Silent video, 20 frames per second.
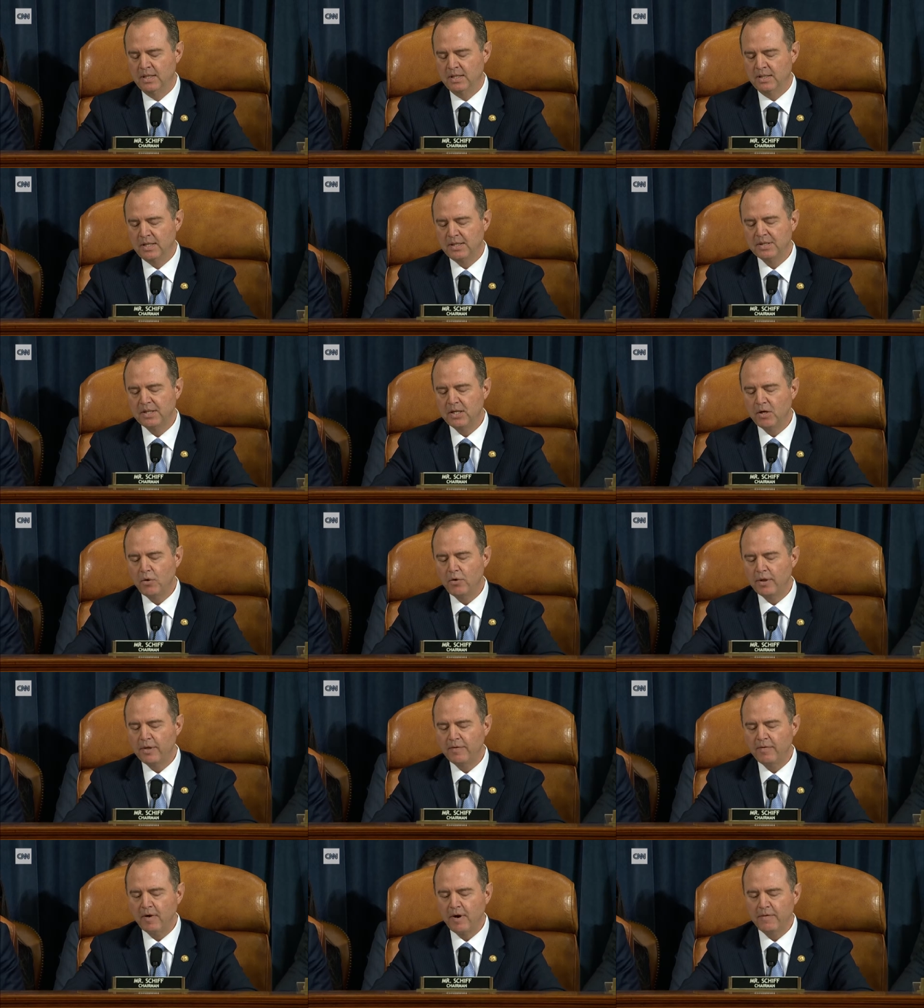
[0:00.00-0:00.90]
Does the oath
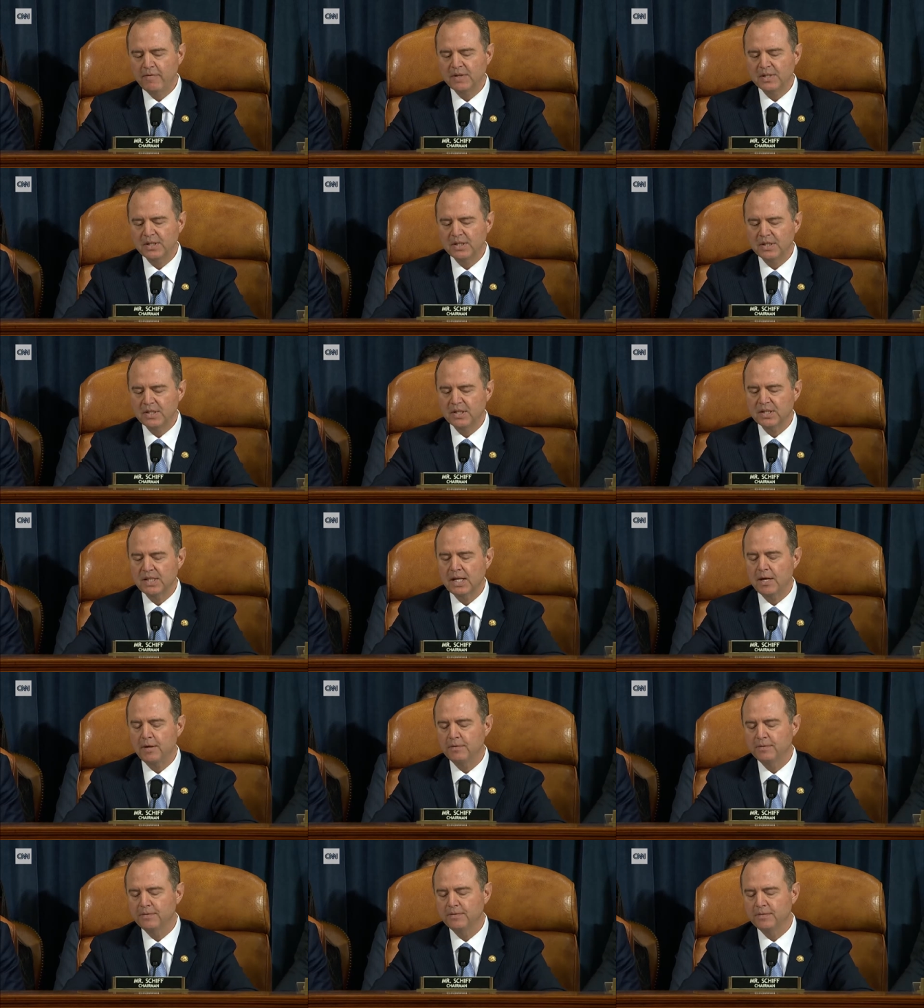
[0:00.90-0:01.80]
of office
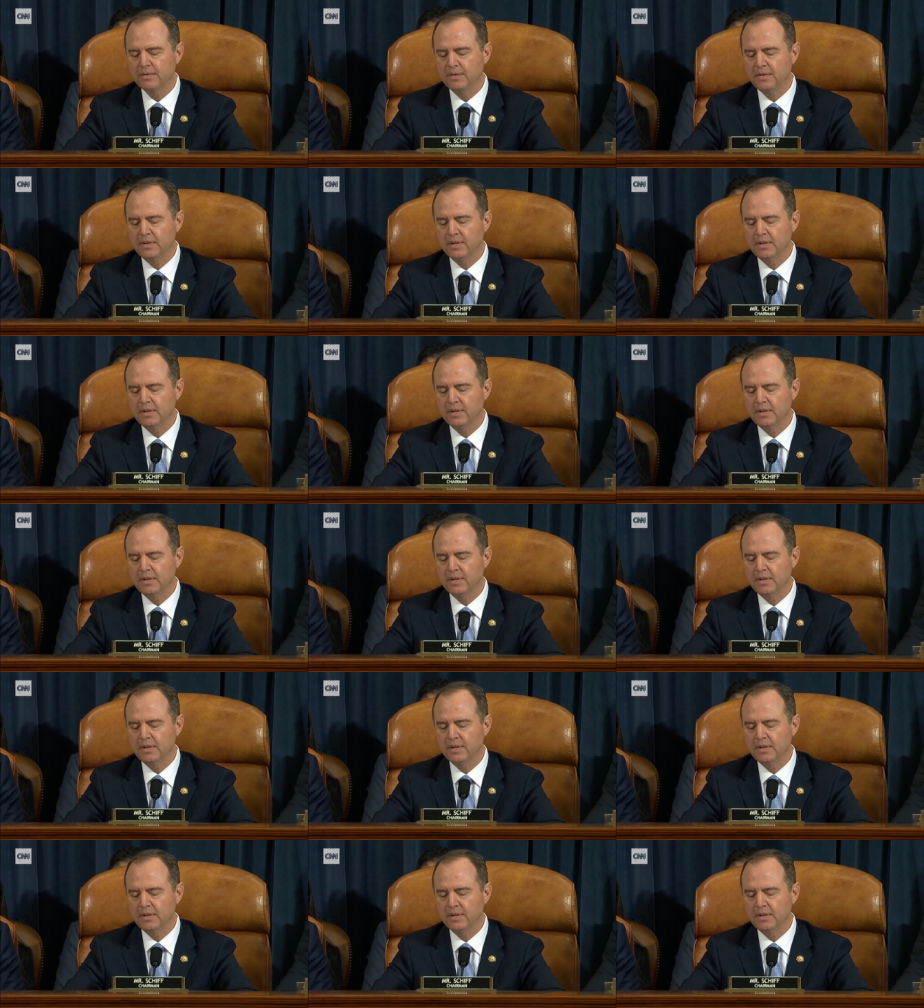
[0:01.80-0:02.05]
itself,